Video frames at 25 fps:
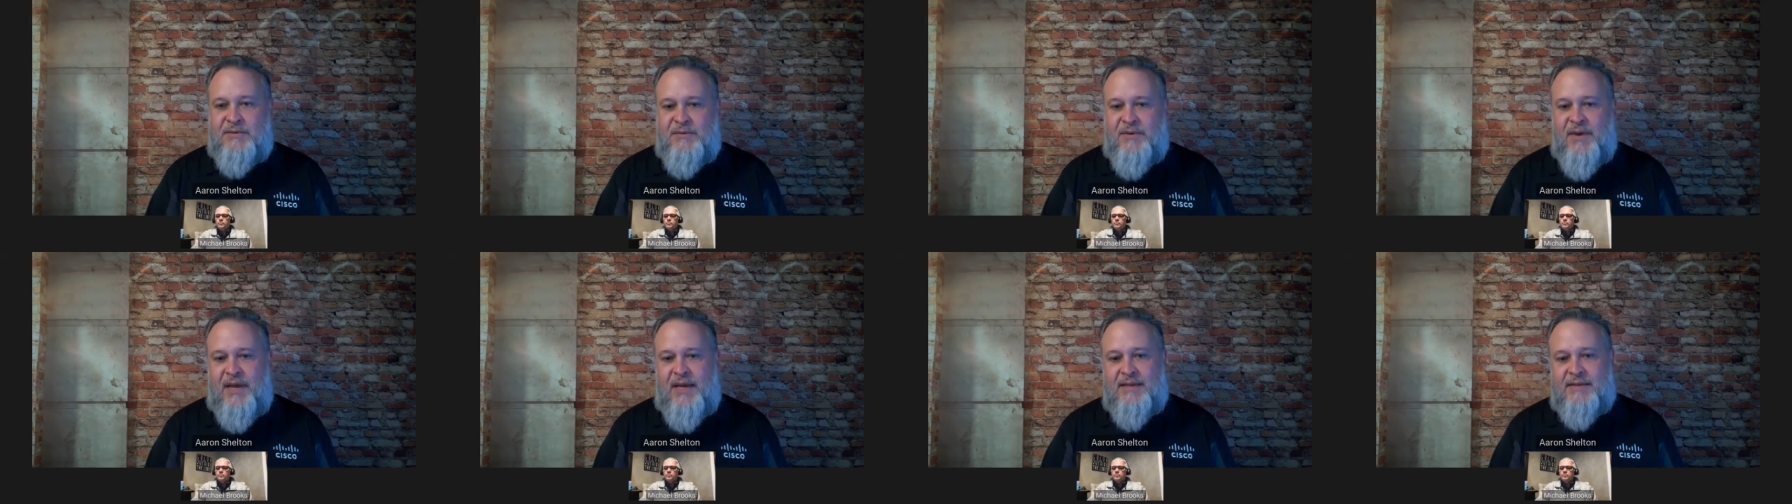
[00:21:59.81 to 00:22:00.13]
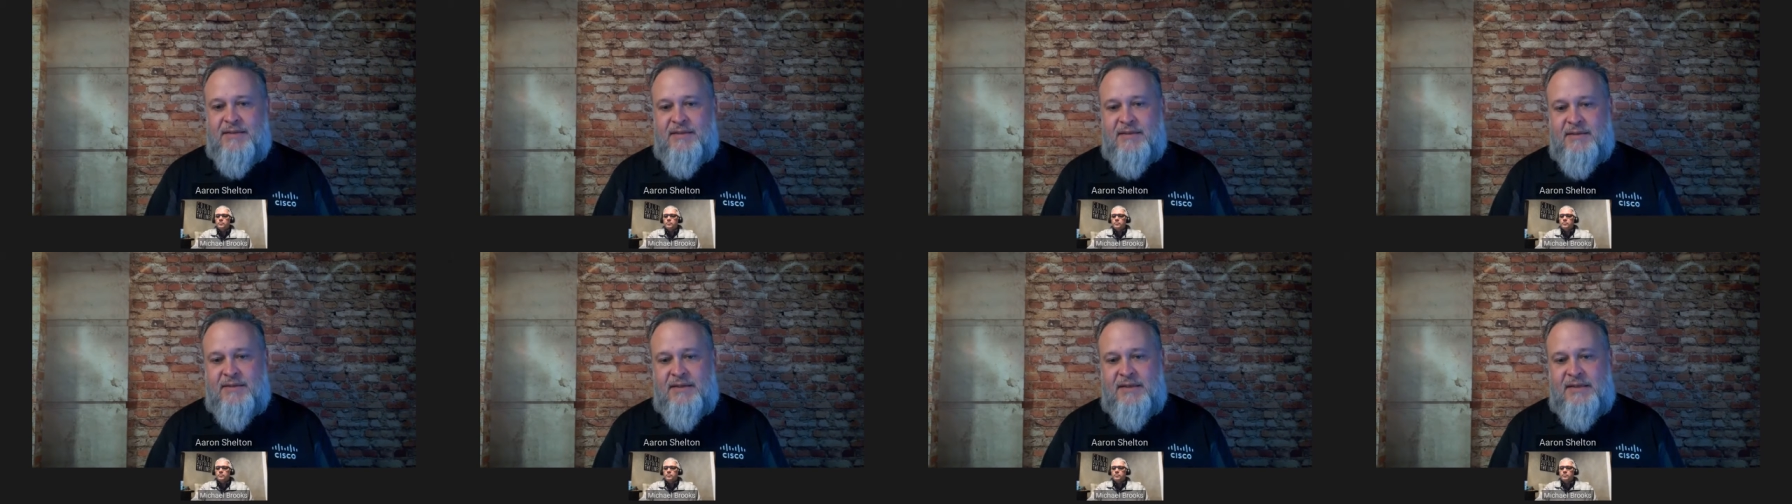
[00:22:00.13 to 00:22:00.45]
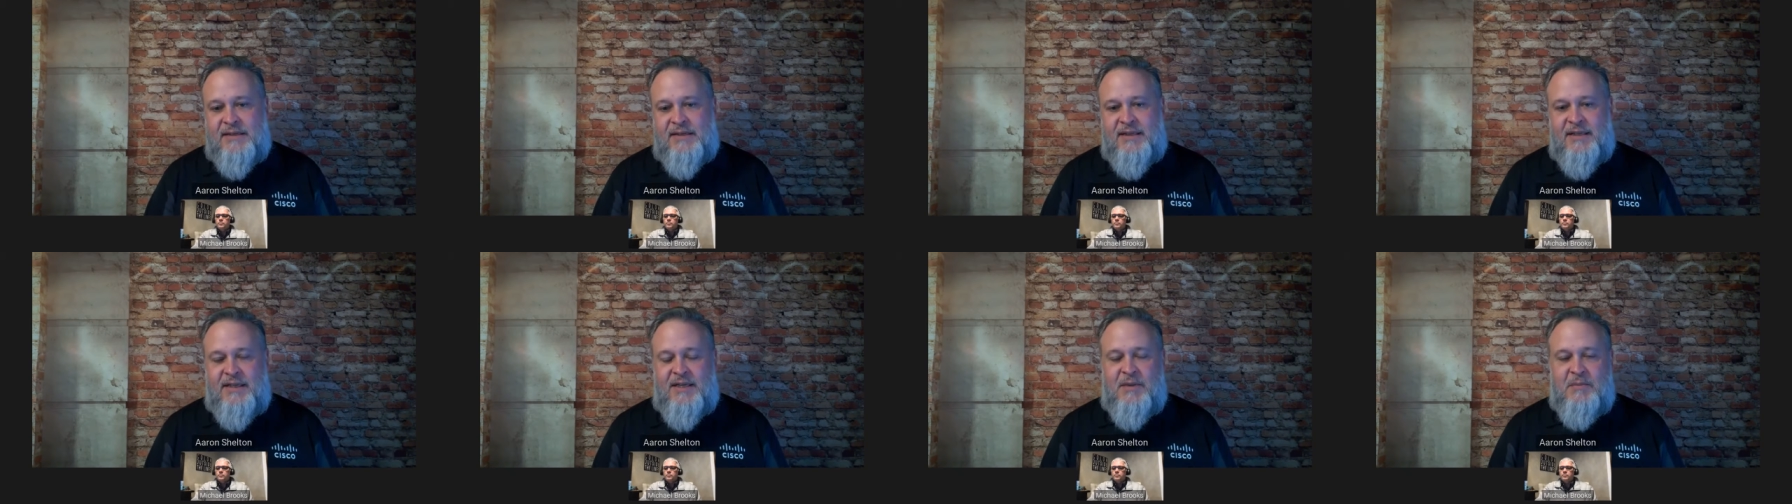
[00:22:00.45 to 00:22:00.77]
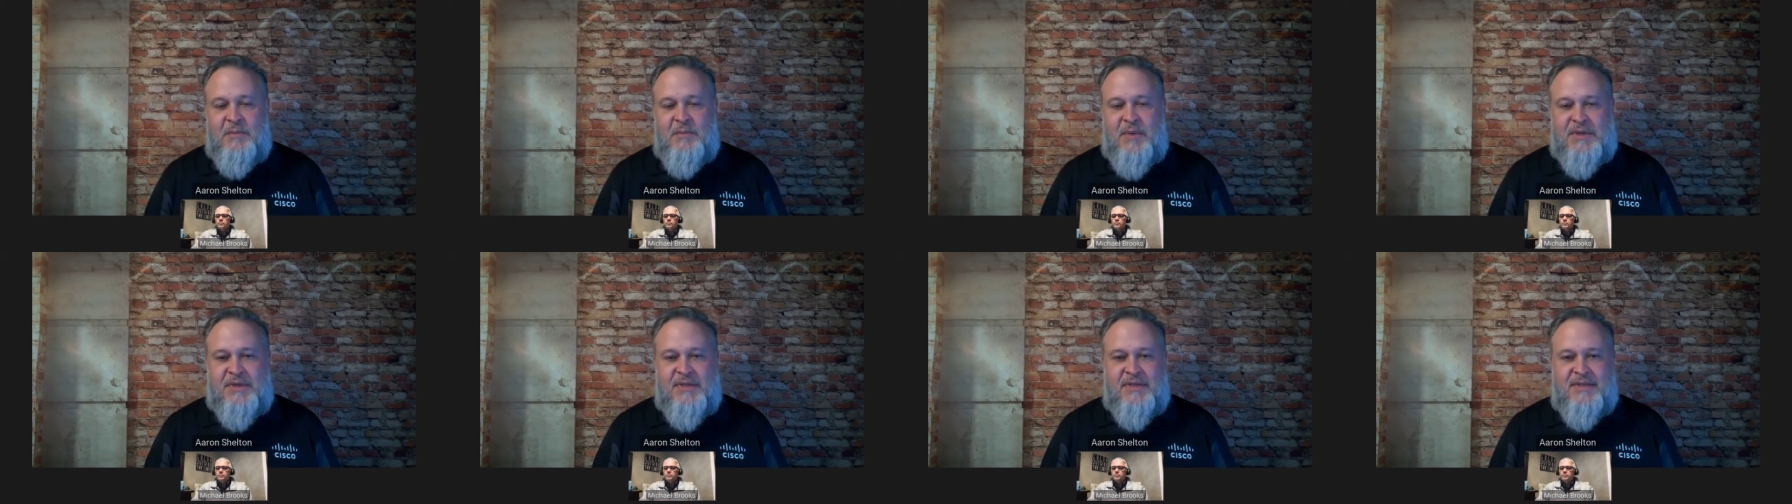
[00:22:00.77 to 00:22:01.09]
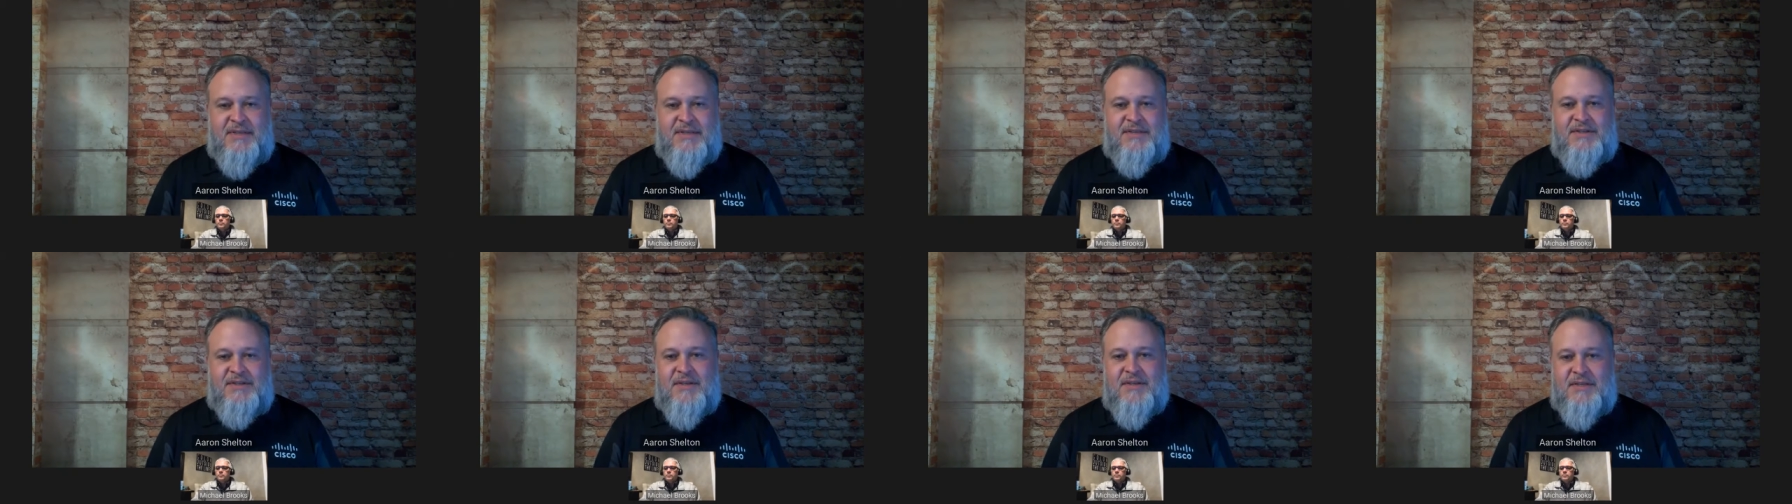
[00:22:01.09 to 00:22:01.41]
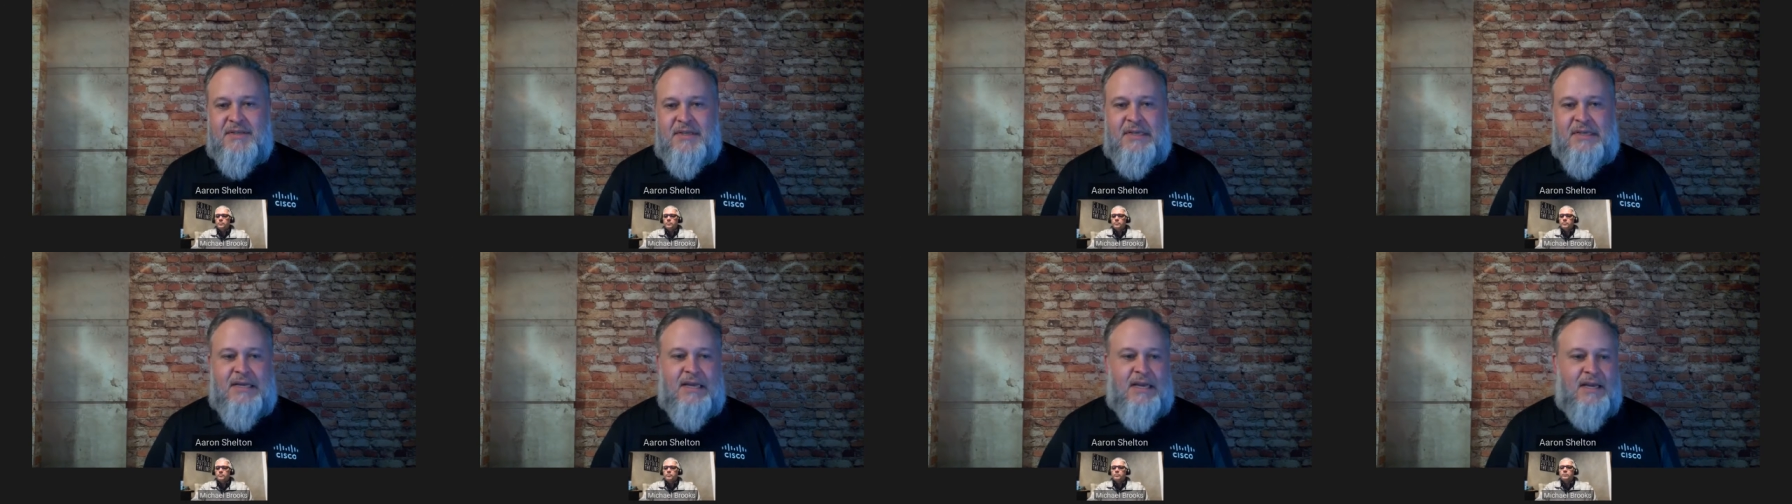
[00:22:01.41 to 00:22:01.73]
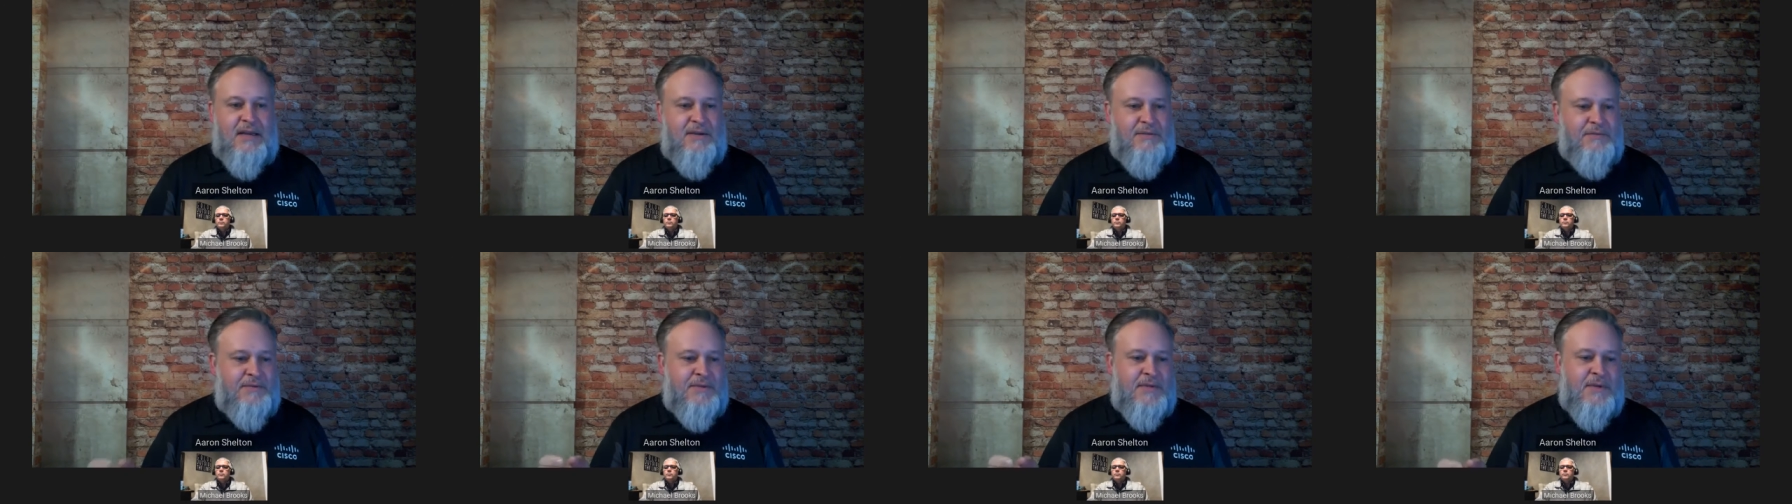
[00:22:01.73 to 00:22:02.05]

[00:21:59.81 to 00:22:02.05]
faces, but this is just enough.